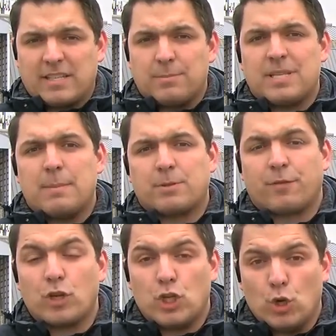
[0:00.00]
some tips
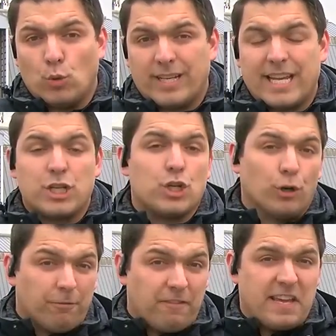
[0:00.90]
for you to get
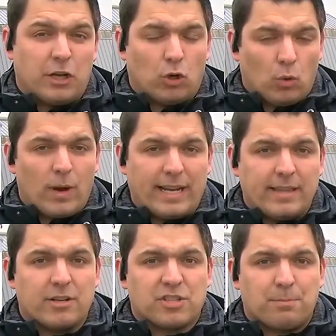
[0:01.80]
your vehicle ready.
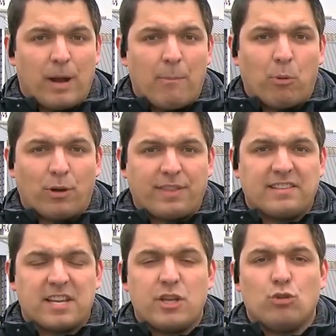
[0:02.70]
There's some prep work they
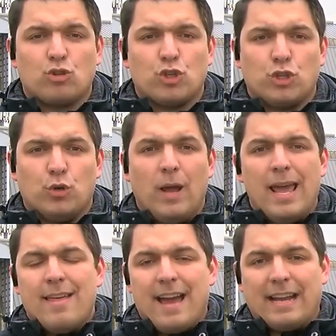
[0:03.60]
say you should do.
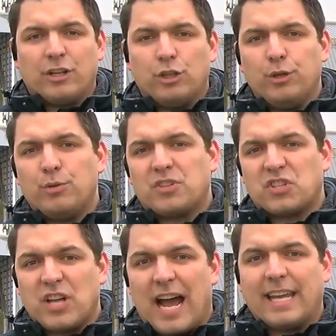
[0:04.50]
That includes
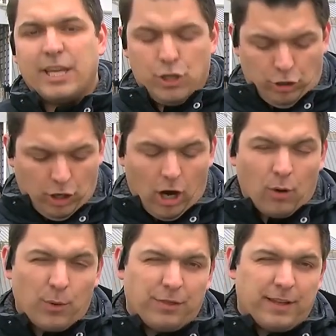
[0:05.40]
stocking your
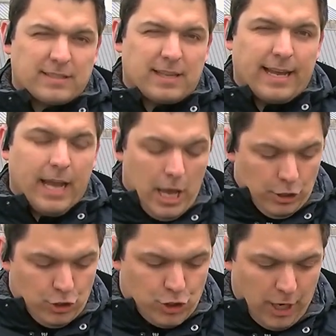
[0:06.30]
car with things like
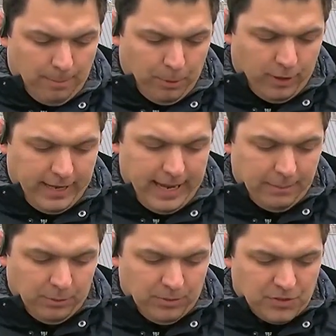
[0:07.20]
jumper
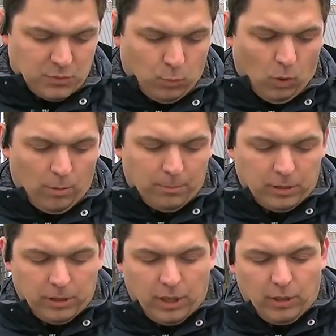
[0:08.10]
cables, warm
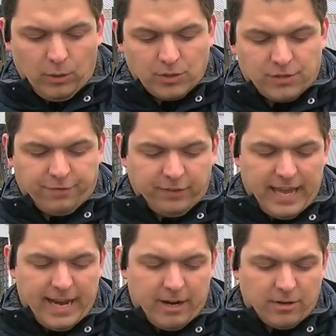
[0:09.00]
clothes,
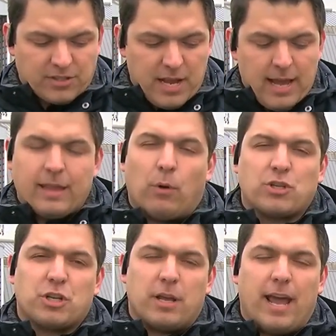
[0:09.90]
flares. They
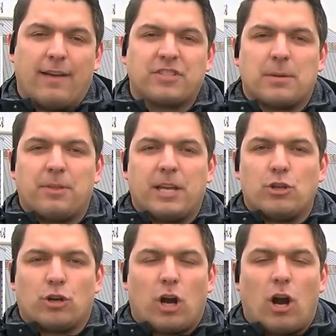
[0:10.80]
want you to have something
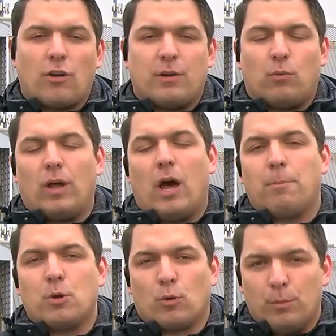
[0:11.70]
in your car that will
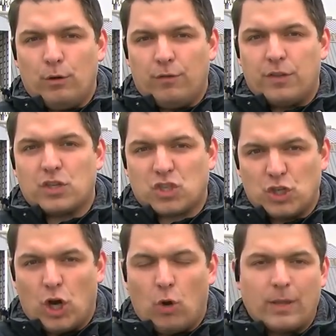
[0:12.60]
help you remove the
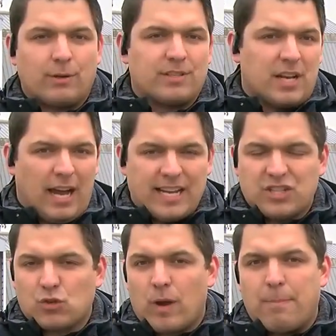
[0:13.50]
snow, whether it's an ice
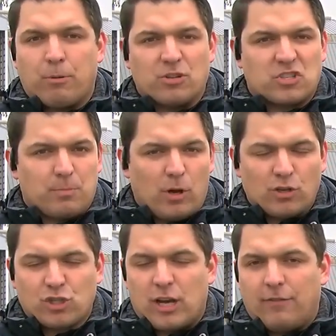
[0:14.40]
scraper, a small
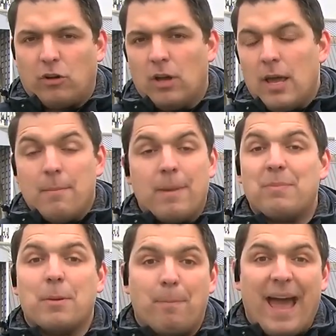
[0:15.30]
shovel,
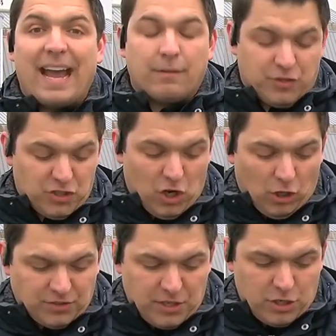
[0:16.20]
maybe a bag of
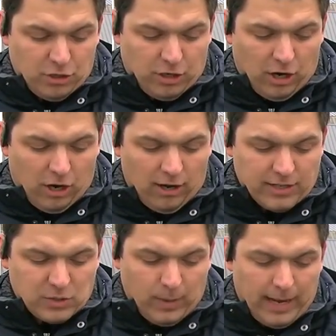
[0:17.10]
salt in your car
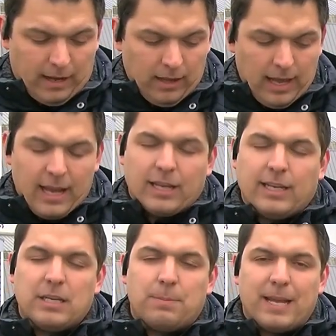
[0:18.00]
as well. You
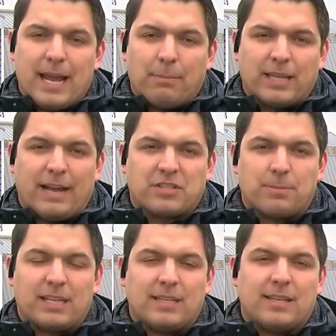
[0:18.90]
need to be able to have
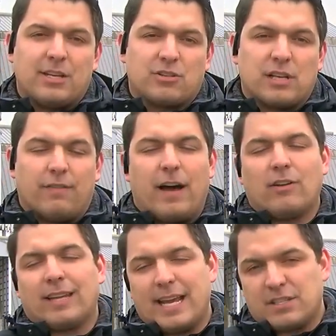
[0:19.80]
something to dig yourself
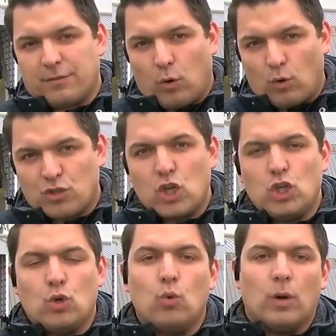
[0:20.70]
out in case, of course,
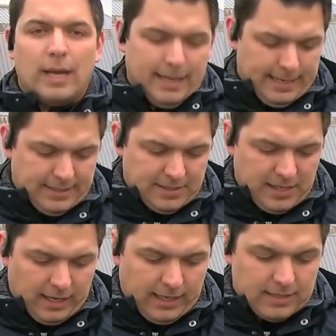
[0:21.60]
you get
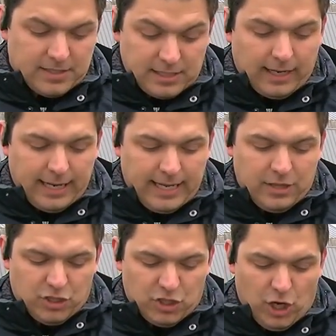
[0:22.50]
snuck, stuck
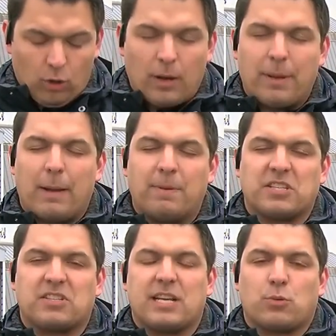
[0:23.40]
in the snow. Coming up at
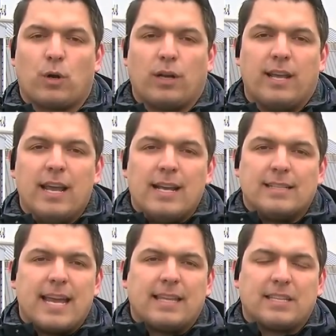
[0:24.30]
6, we're going to
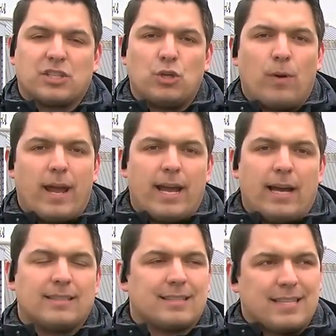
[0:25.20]
take this to a
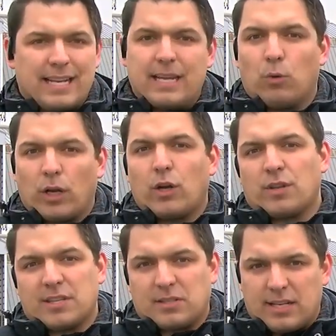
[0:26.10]
uh, city. We're going to go
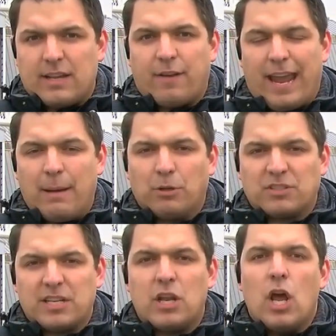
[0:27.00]
to the city of
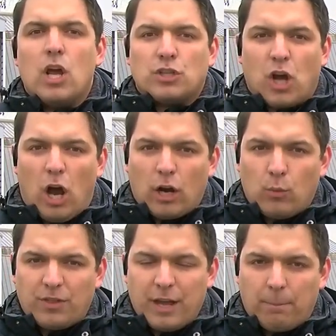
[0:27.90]
Hamilton talk
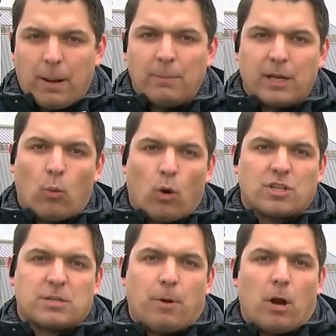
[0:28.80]
with their public
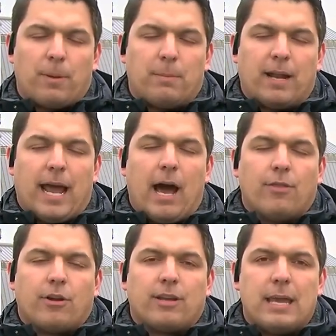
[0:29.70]
works department about
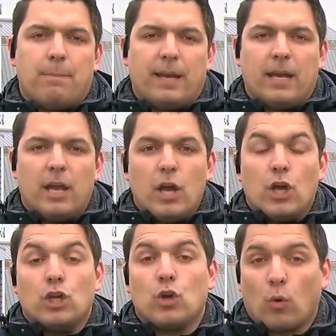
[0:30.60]
how they're keeping
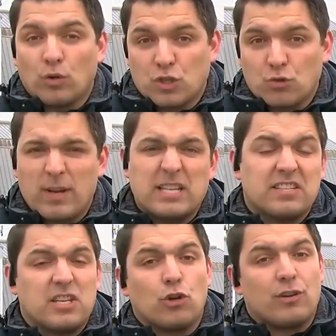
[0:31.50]
your
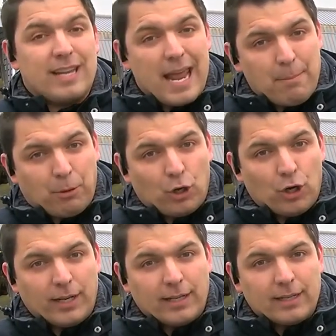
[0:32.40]
streets and your
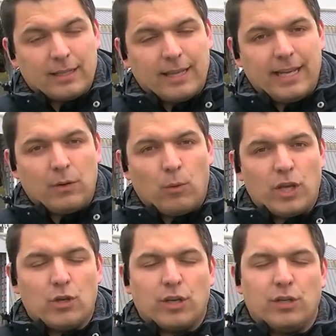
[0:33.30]
neighborhood clean and
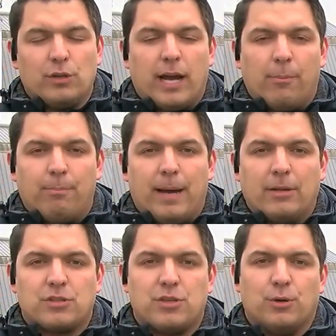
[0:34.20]
what you can do to help them
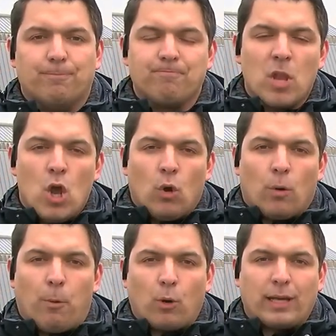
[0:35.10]
out too.
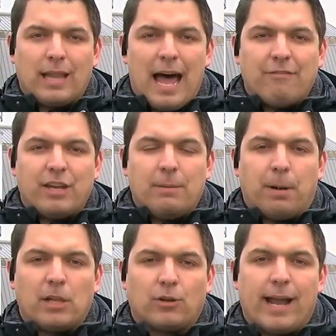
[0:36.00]
Reporting live in
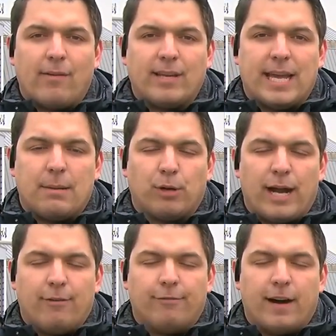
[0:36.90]
Butler County, Ken
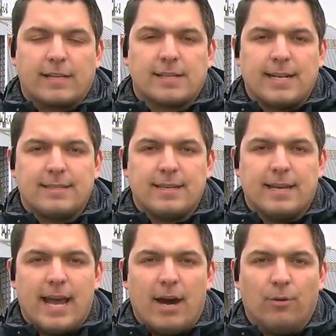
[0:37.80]
Brown, Fox 19
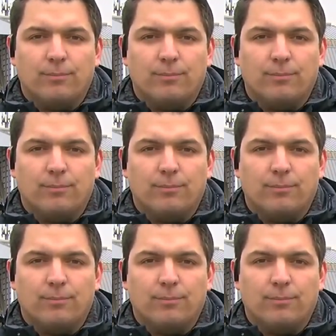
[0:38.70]
Now.